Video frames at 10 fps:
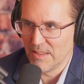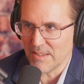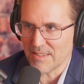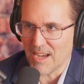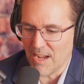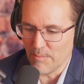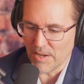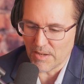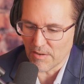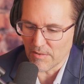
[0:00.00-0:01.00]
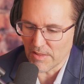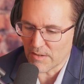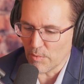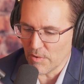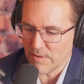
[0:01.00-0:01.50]
the timeline here.
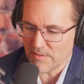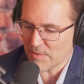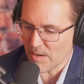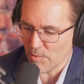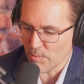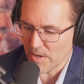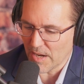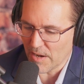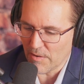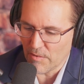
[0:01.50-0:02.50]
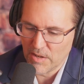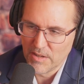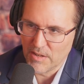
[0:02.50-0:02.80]
Like we're in September right now.